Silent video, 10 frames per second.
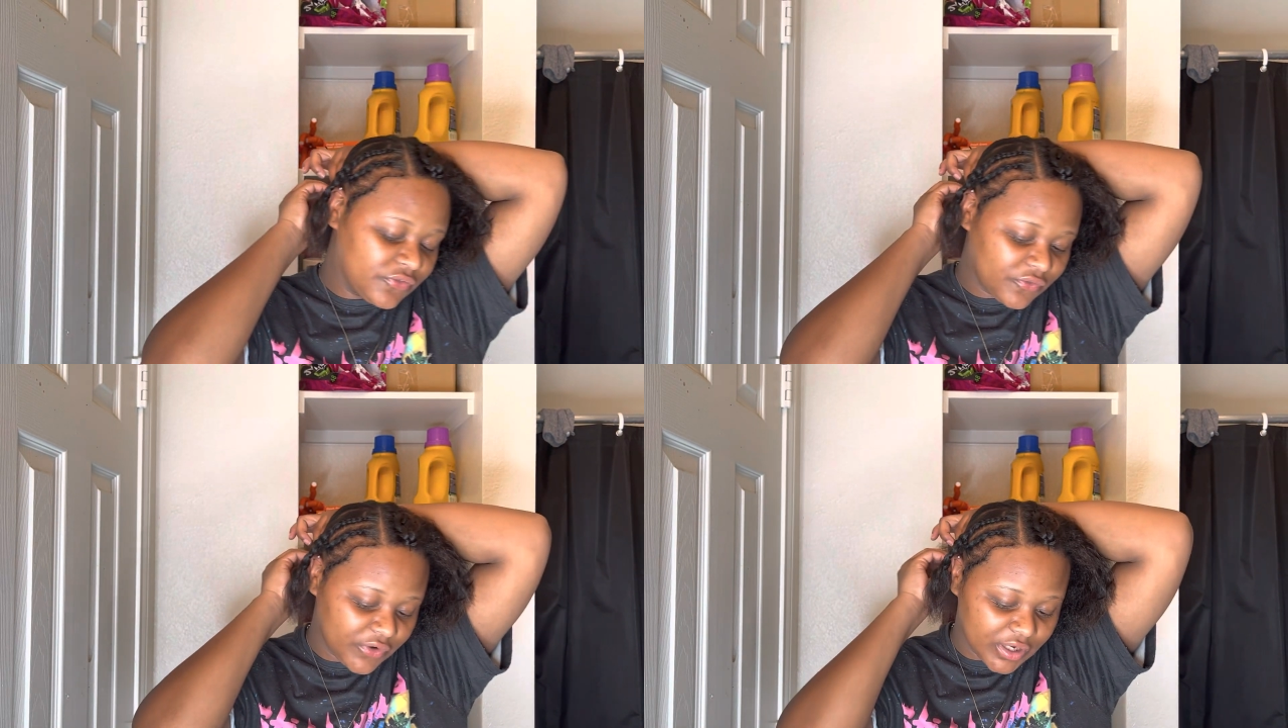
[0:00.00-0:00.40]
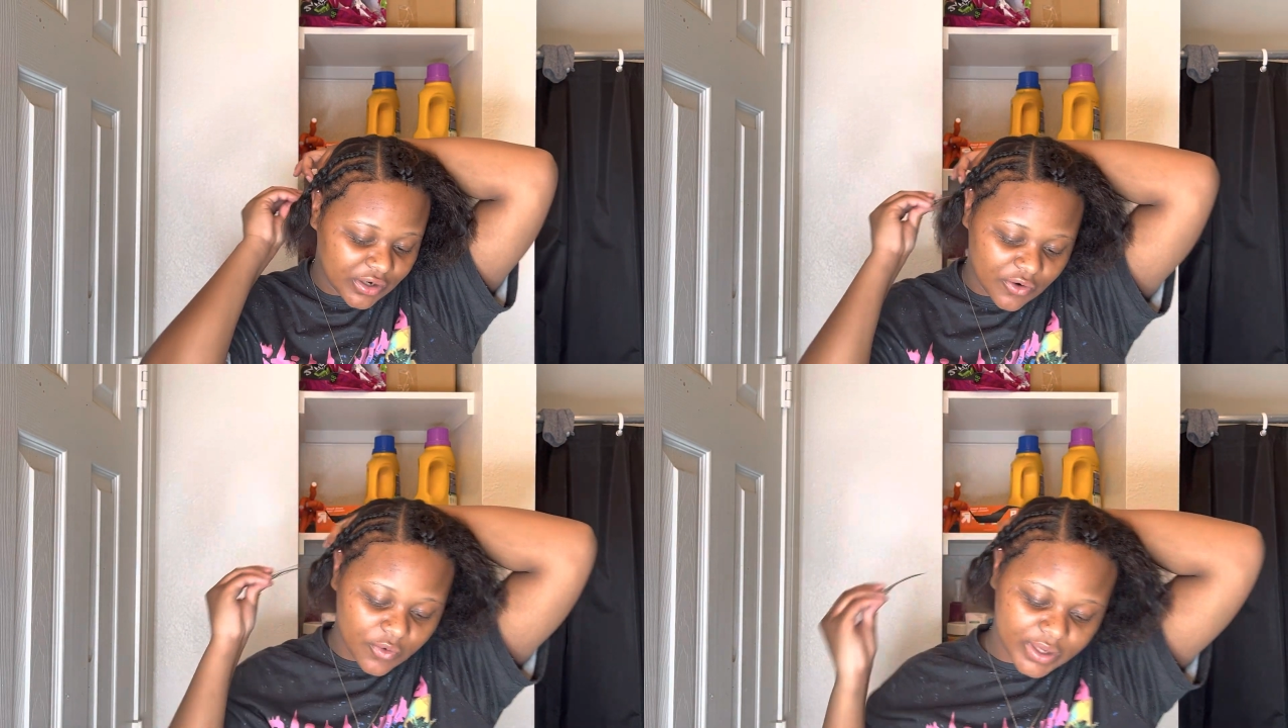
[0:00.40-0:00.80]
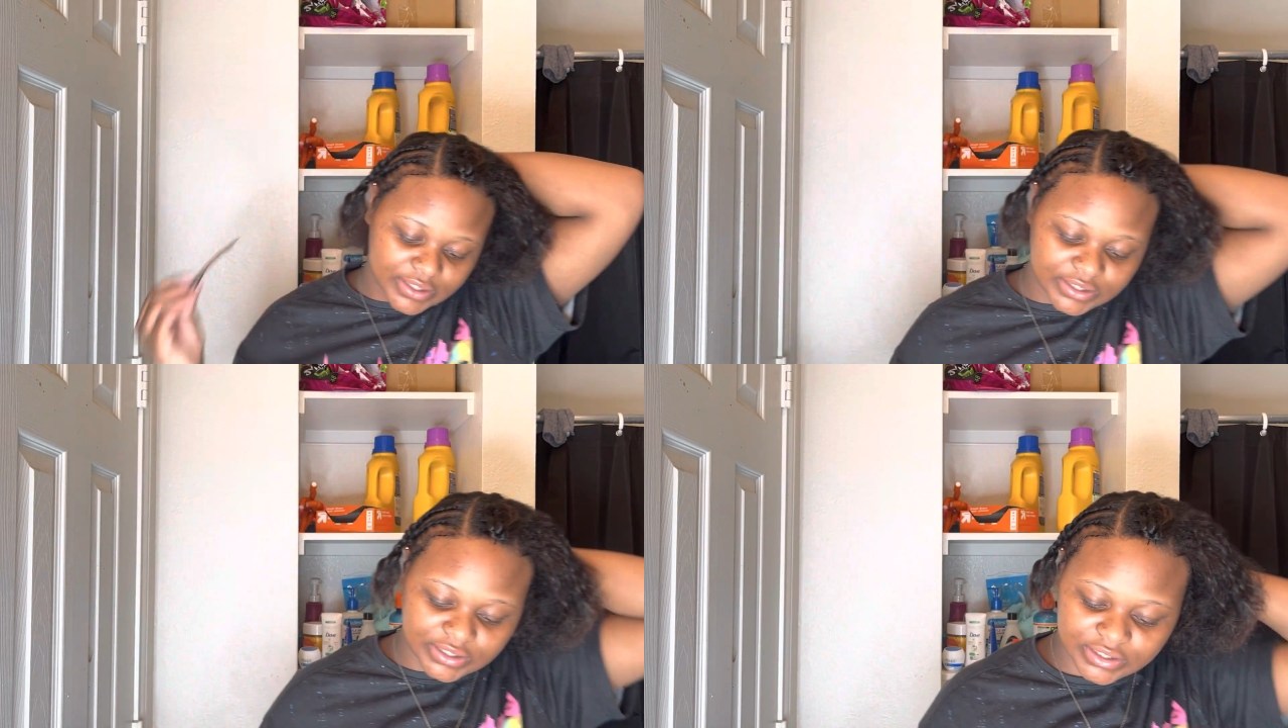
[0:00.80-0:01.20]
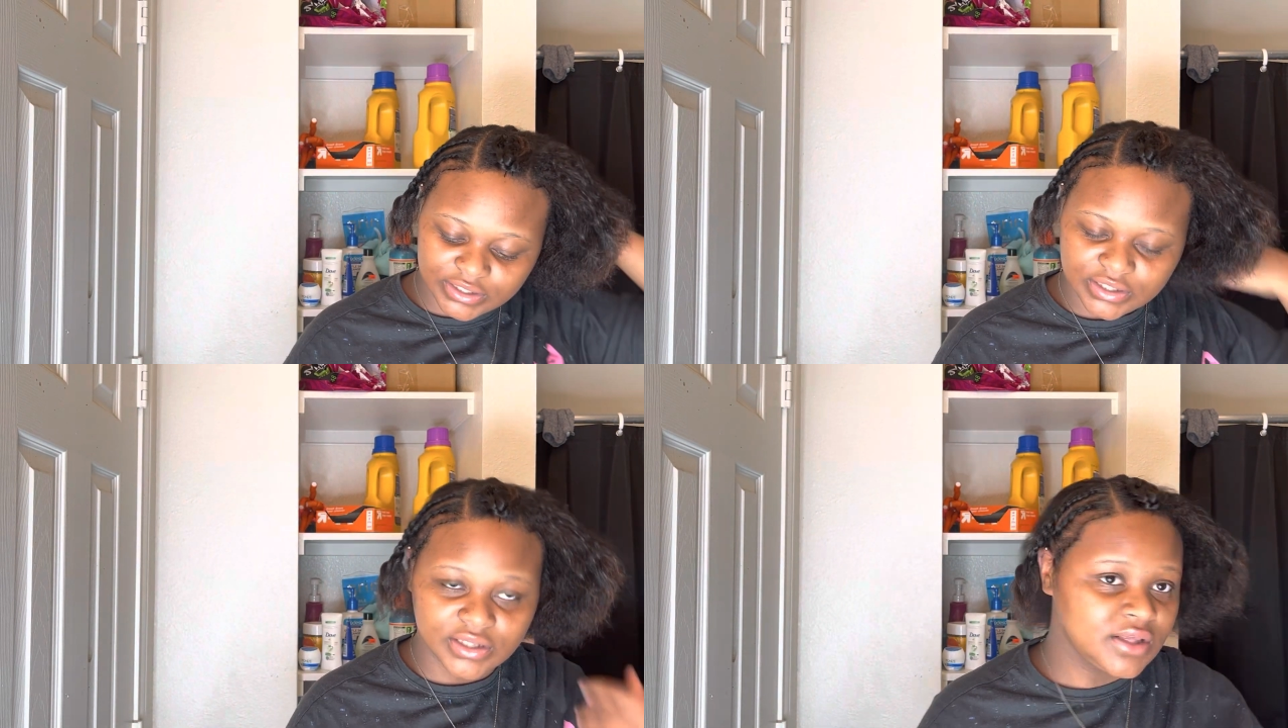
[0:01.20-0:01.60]
freaking quickly.
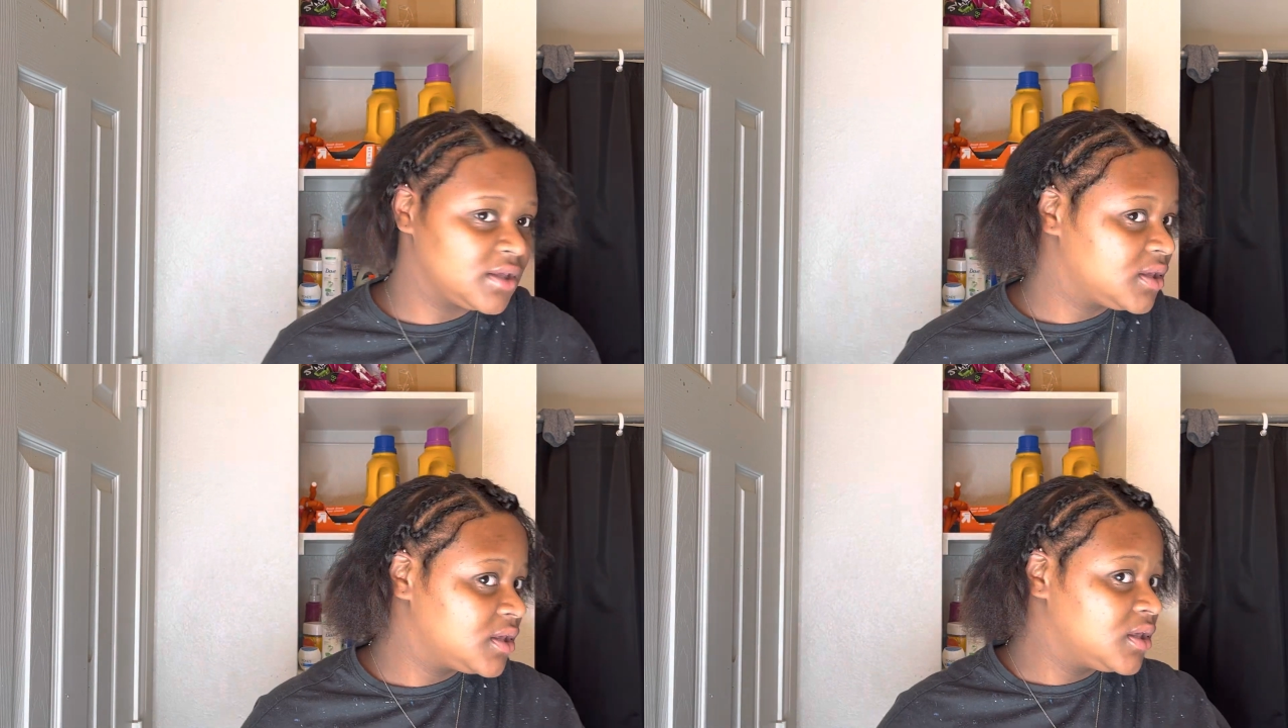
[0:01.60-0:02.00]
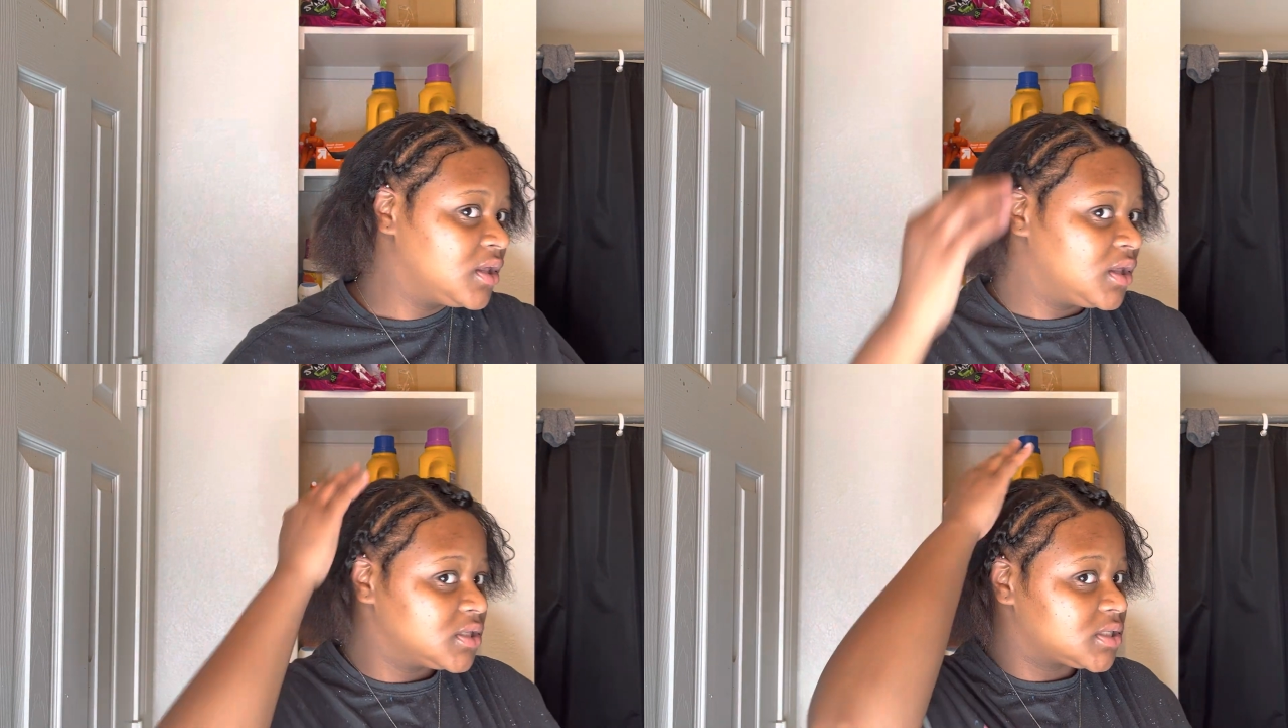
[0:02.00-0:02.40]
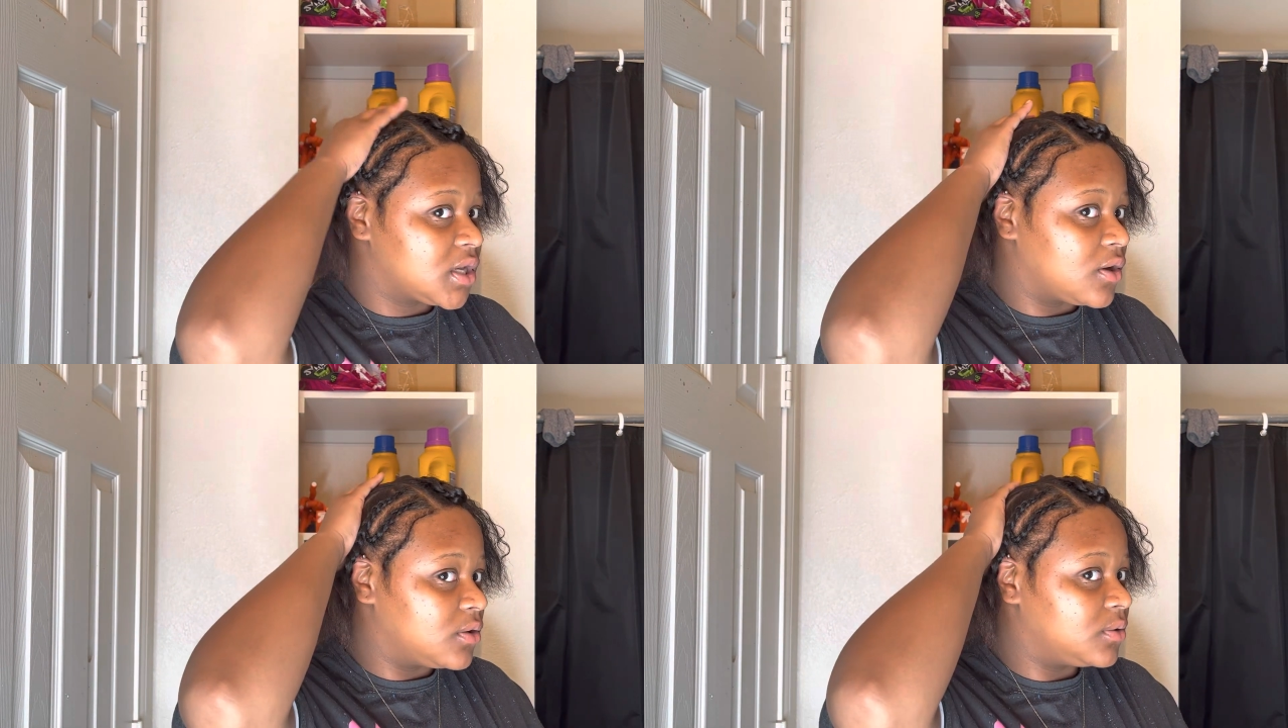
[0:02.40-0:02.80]
So